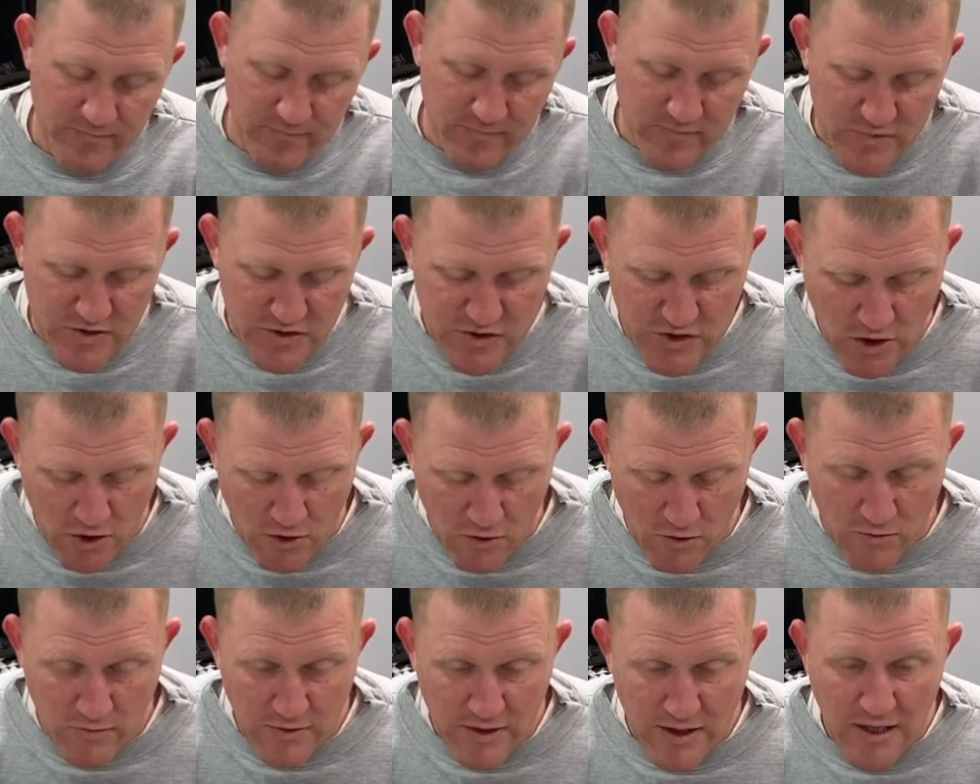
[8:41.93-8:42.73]

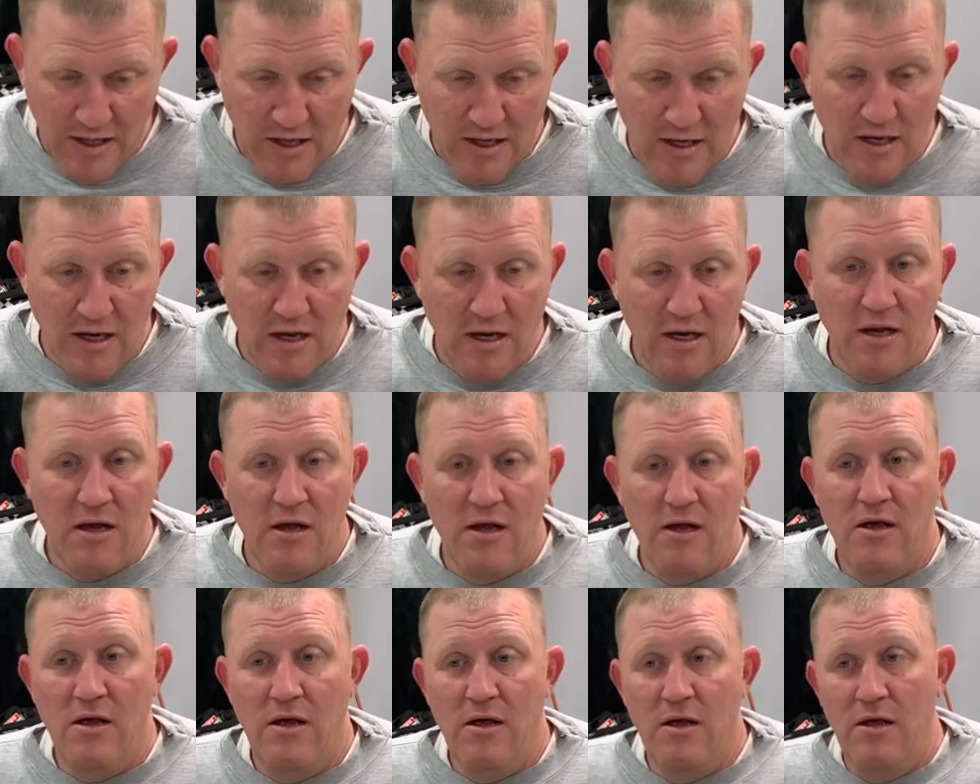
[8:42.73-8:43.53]
So
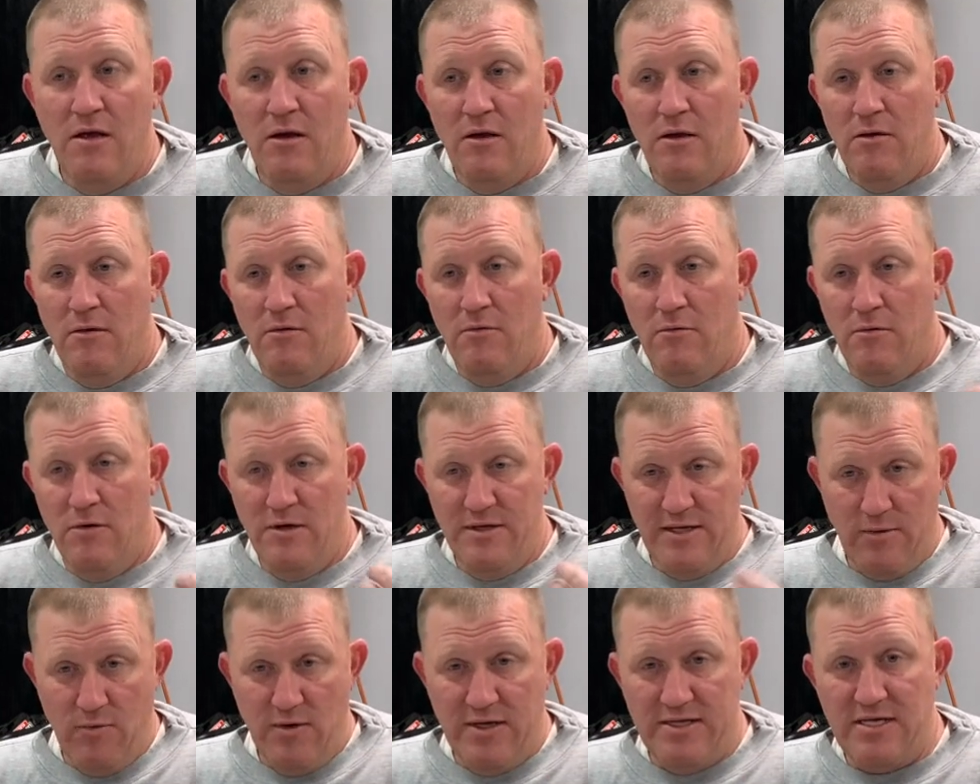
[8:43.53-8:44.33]
when
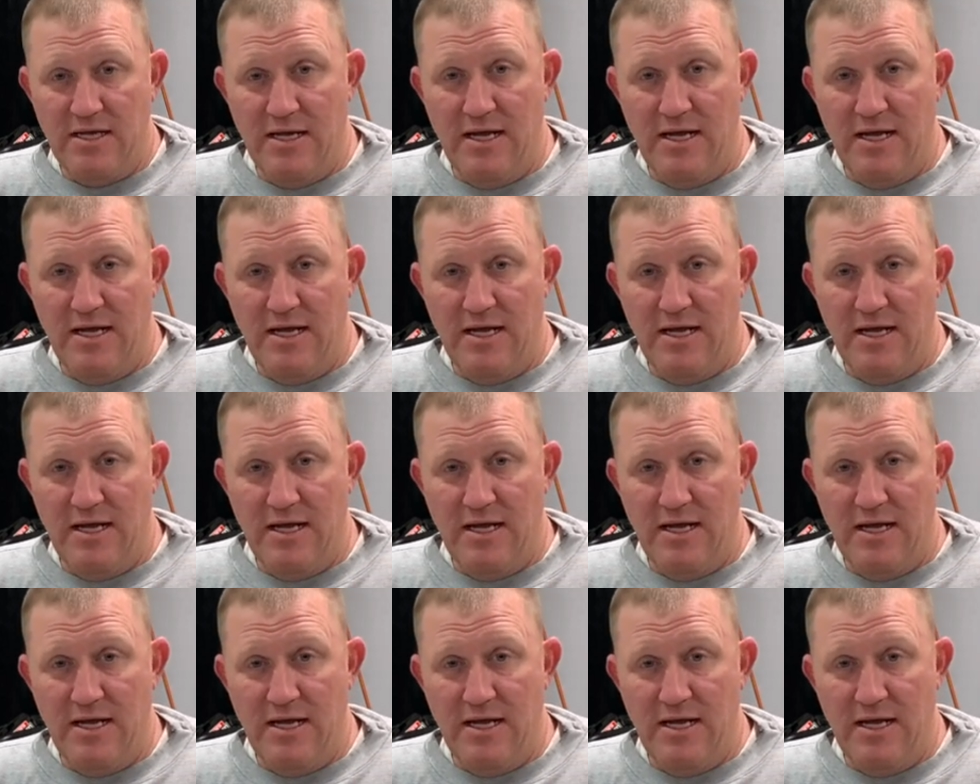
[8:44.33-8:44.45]
they went to